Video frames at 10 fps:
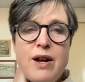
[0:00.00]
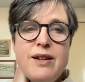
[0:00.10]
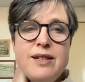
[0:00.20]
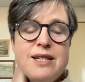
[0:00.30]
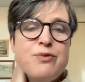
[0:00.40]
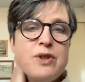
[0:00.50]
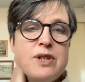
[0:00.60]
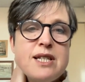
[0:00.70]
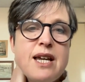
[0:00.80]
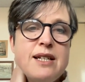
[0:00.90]
in
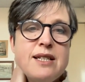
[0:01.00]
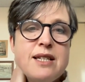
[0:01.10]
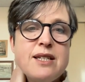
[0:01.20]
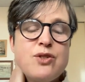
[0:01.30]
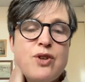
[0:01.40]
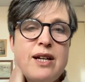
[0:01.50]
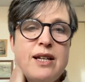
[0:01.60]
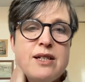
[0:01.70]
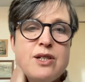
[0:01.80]
different states in Australia.